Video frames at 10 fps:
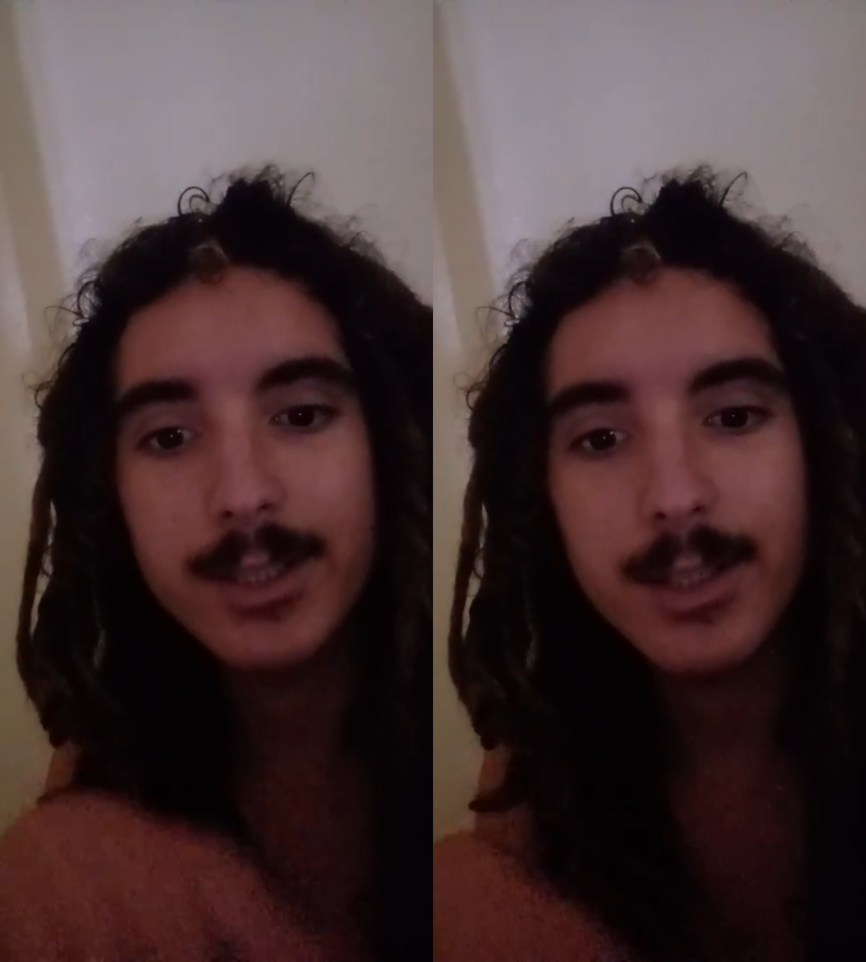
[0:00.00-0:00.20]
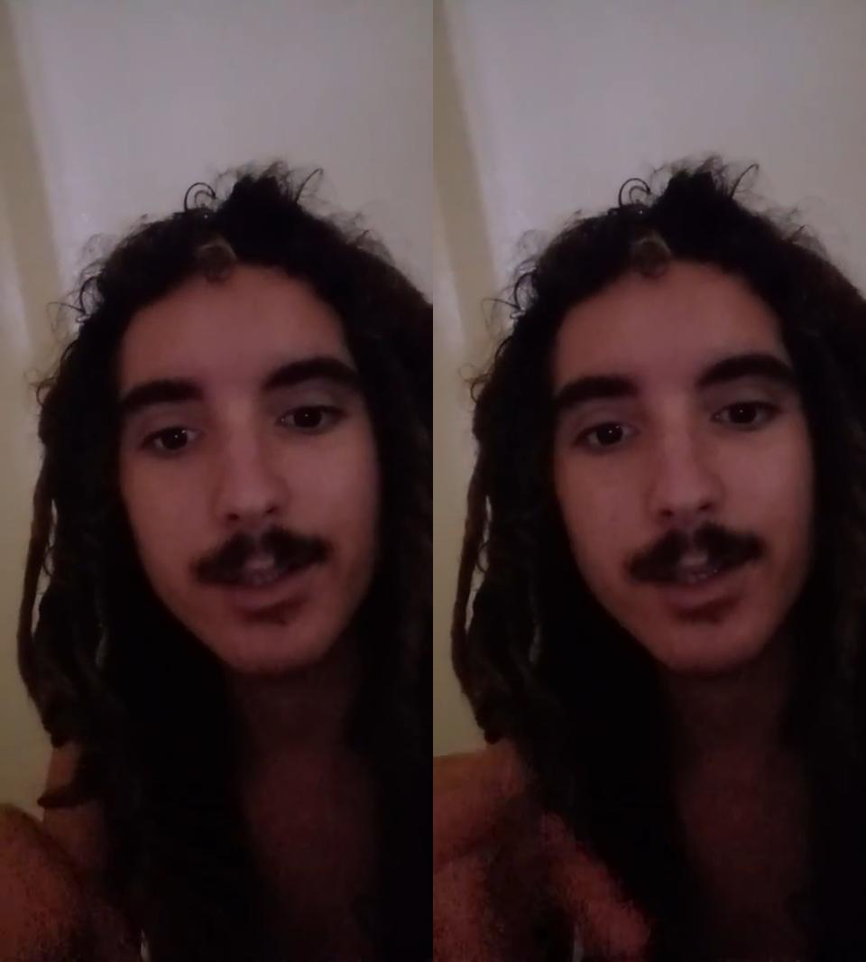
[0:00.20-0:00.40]

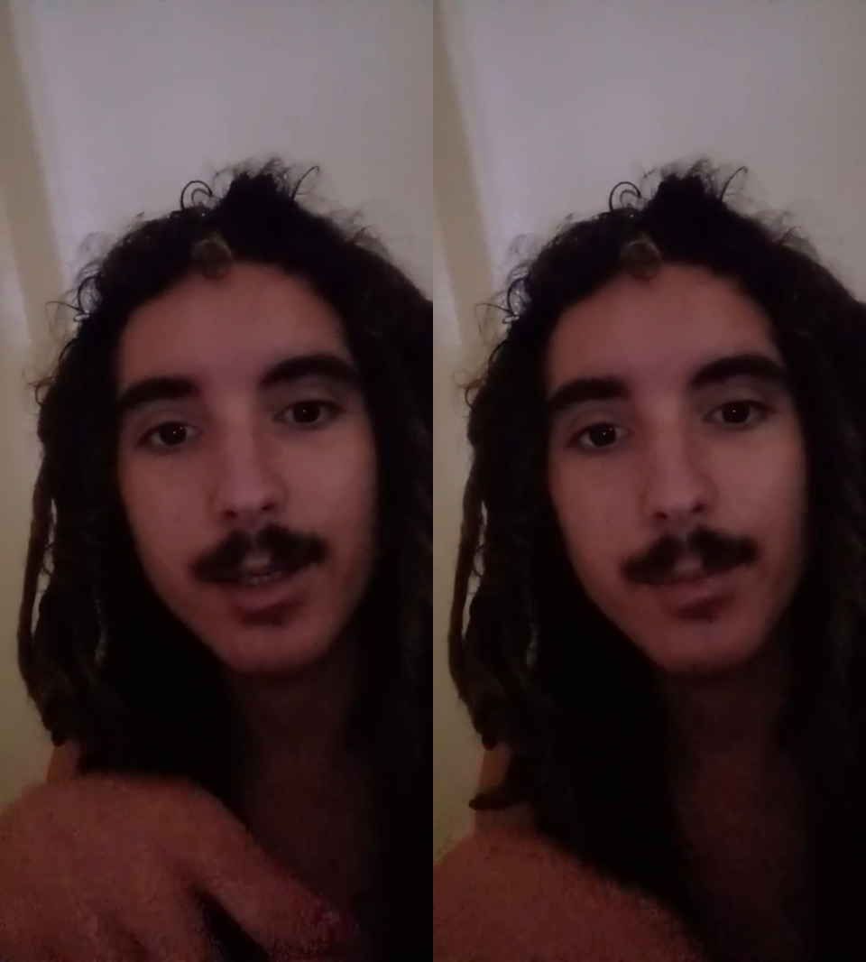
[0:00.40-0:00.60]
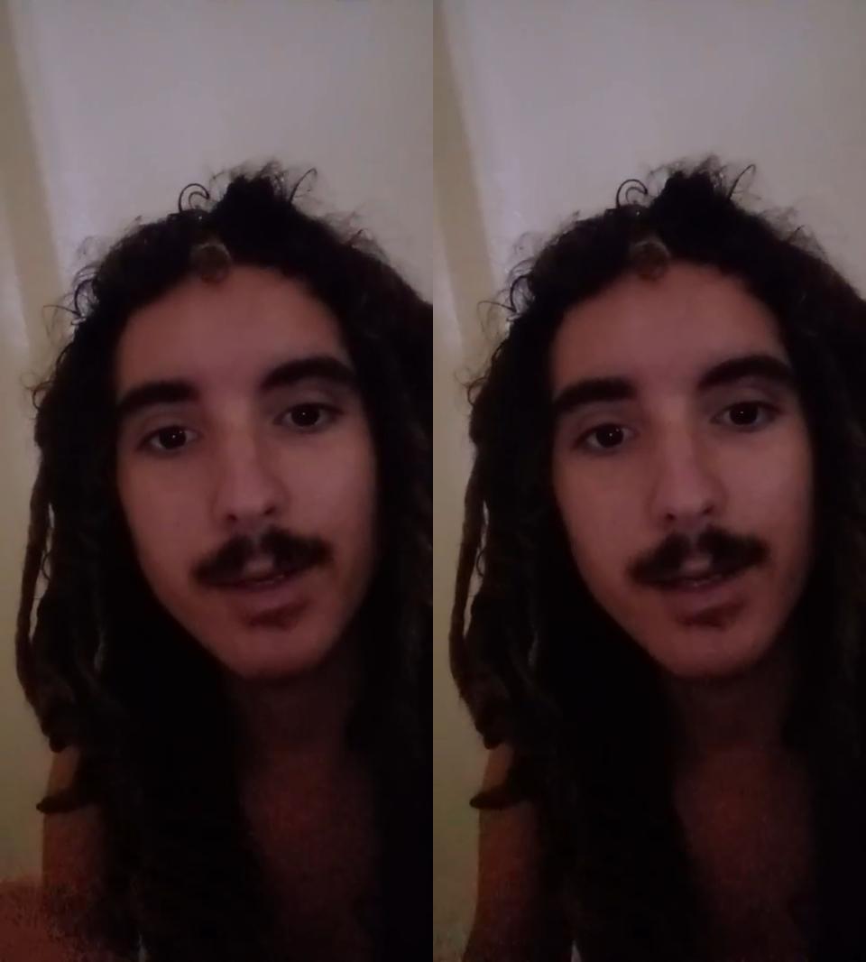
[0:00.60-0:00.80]
other
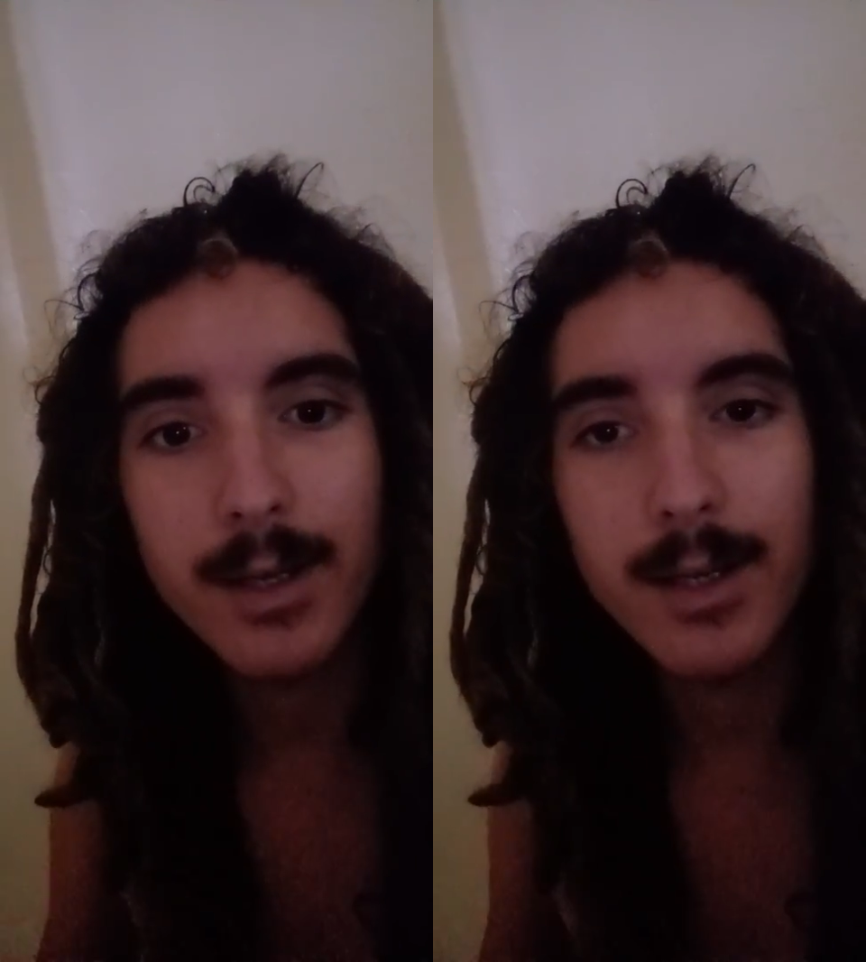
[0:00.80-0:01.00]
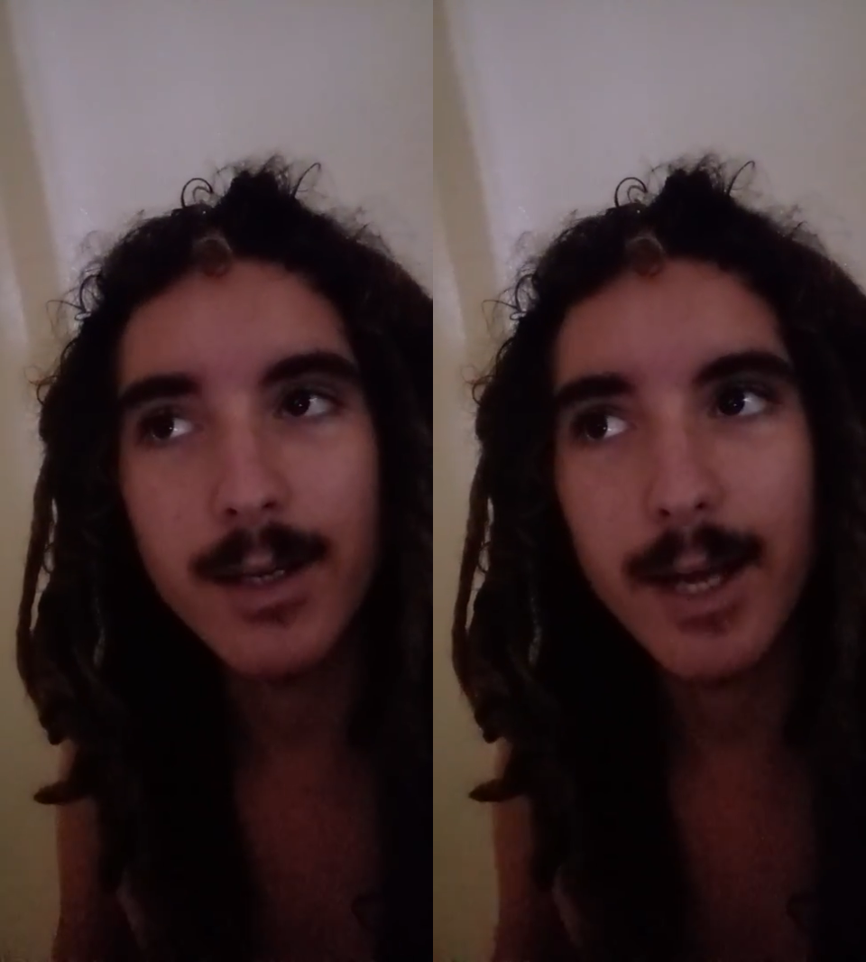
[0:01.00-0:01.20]
up
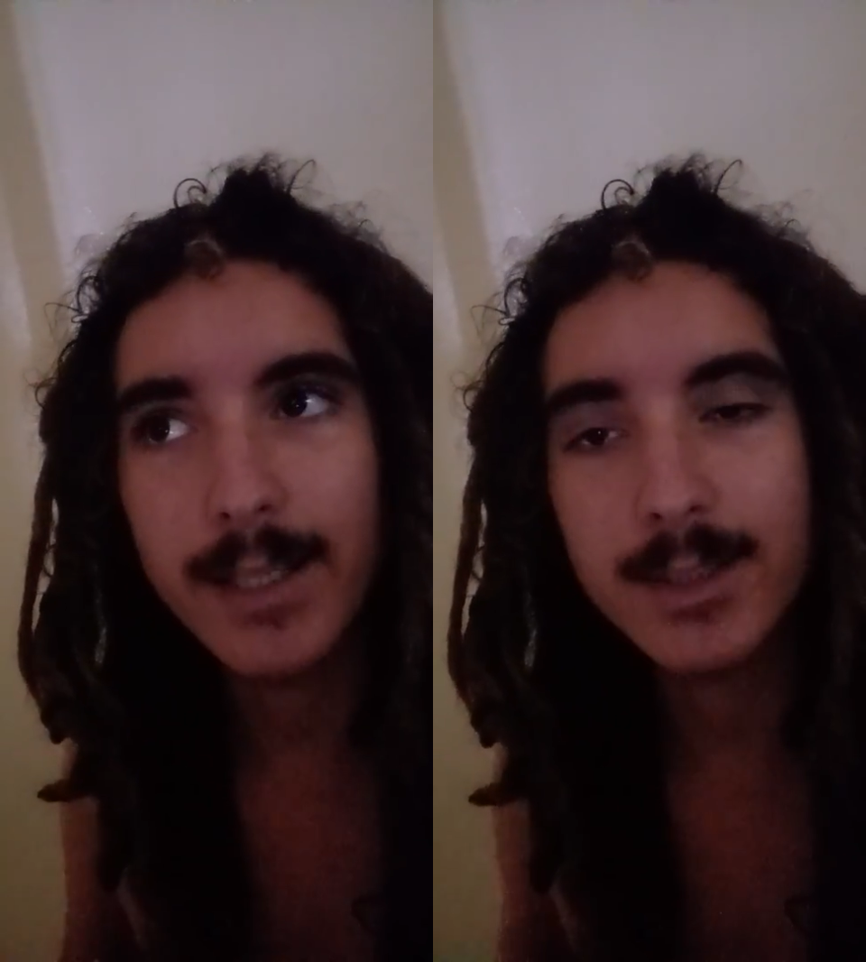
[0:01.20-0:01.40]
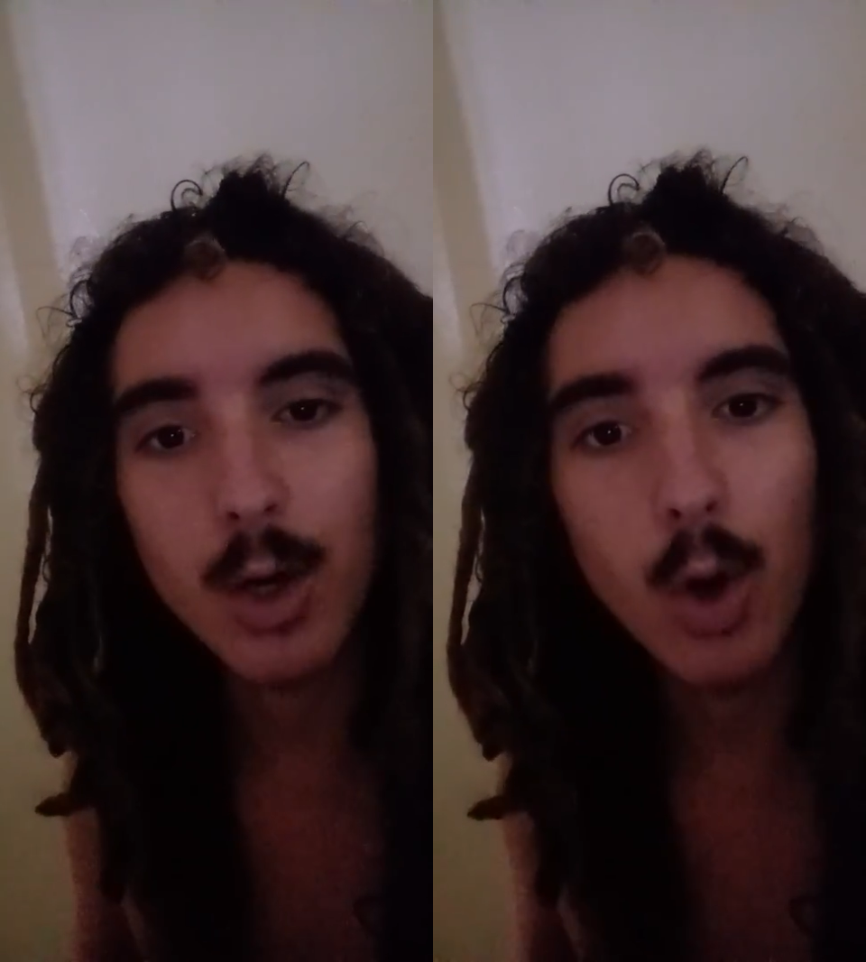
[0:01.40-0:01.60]
as a